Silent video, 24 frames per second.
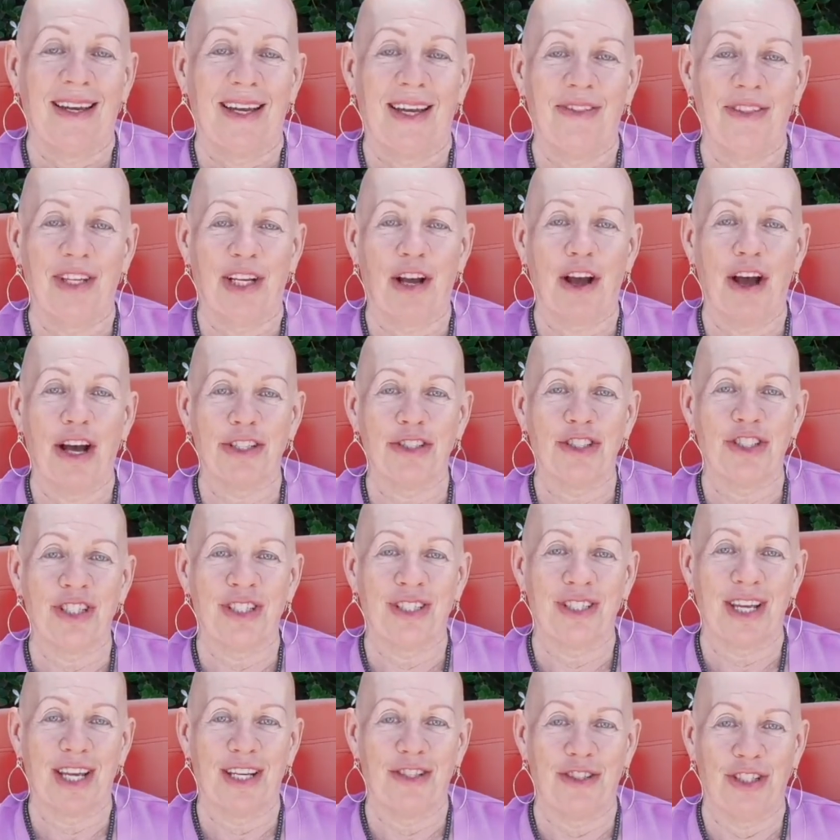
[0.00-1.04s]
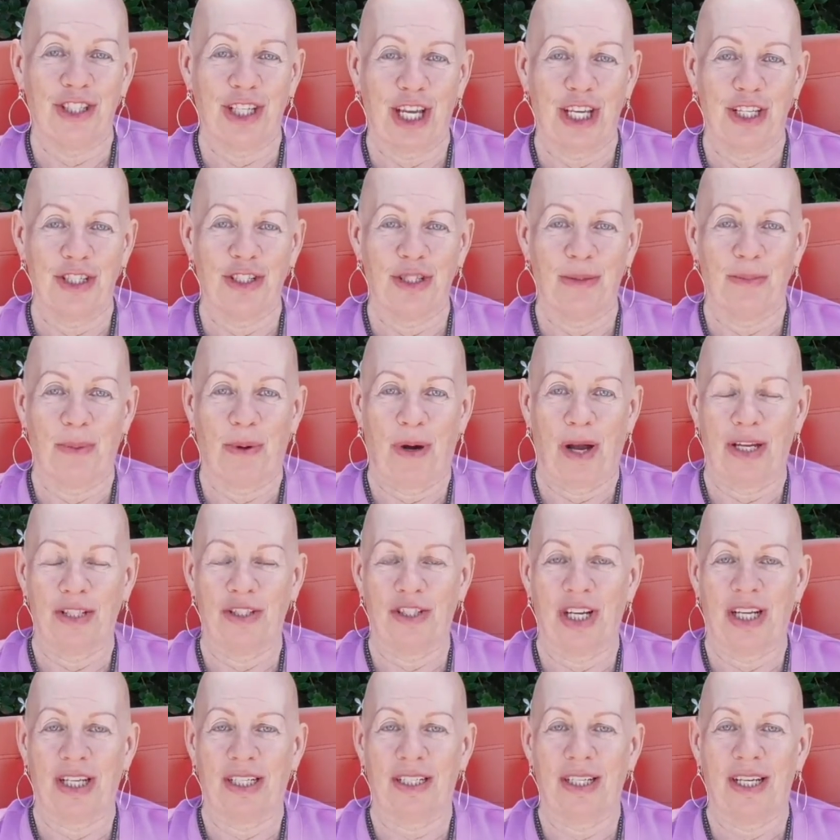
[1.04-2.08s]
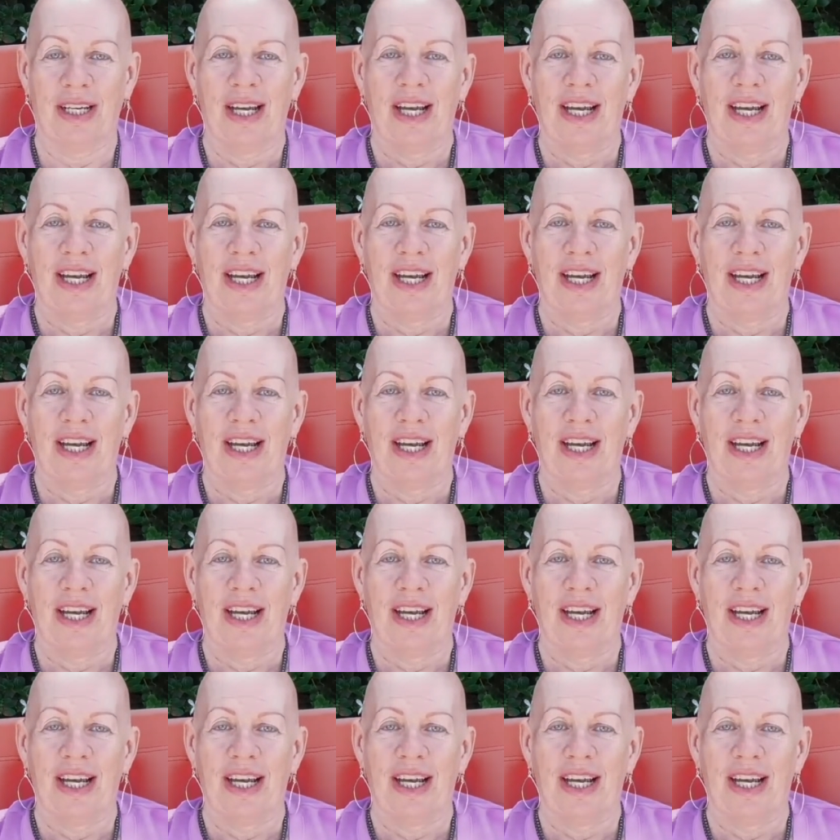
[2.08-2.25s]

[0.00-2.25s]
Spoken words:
in the Conscious Education Project